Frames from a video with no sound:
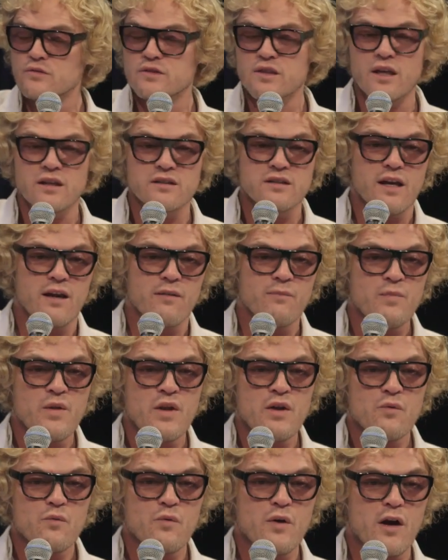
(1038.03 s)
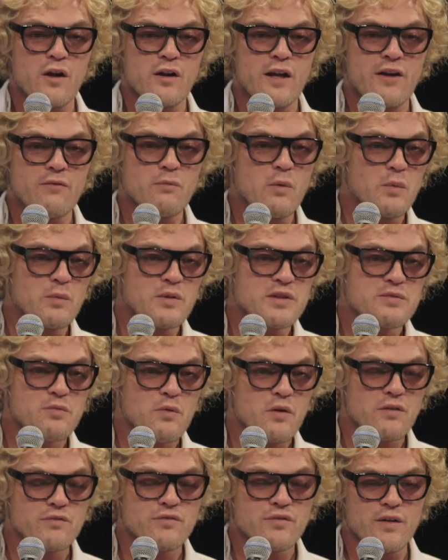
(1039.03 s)
So we all have moments
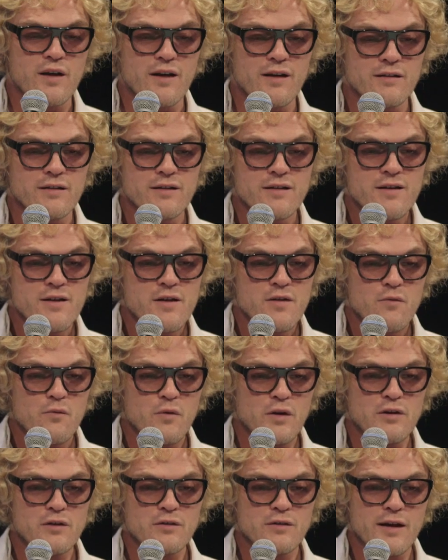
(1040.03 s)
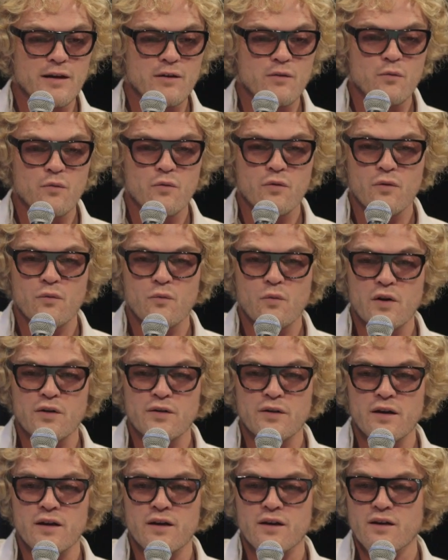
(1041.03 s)
when you like
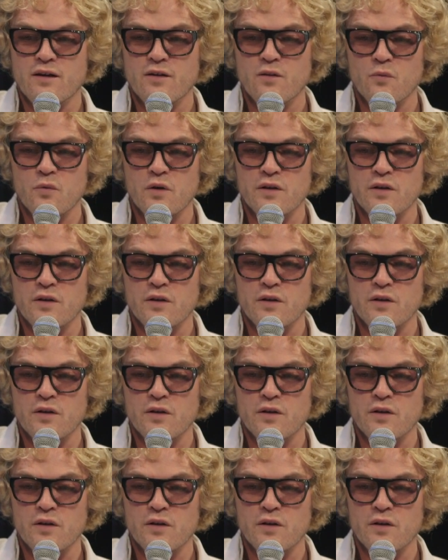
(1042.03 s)
wonder